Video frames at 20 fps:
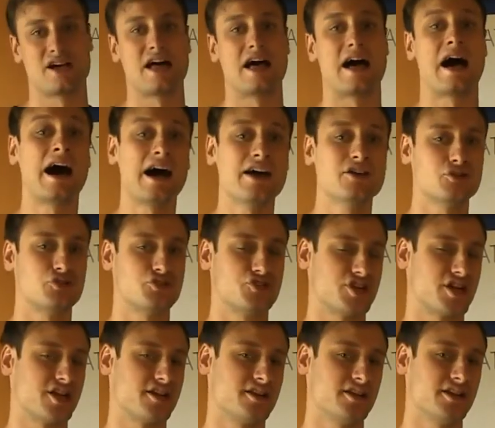
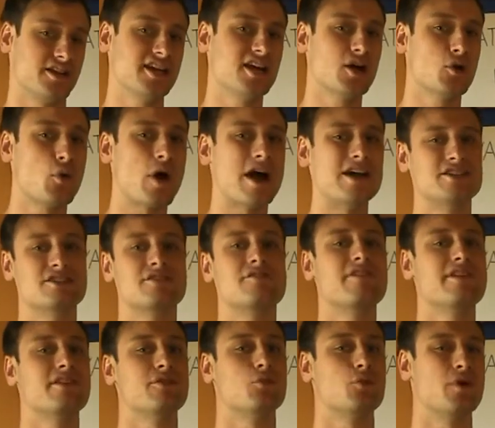hydrogen in a quite
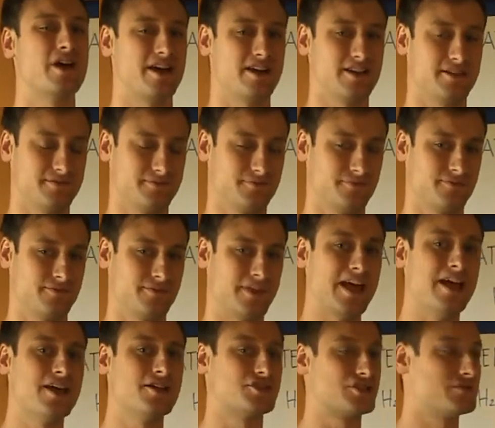green way. So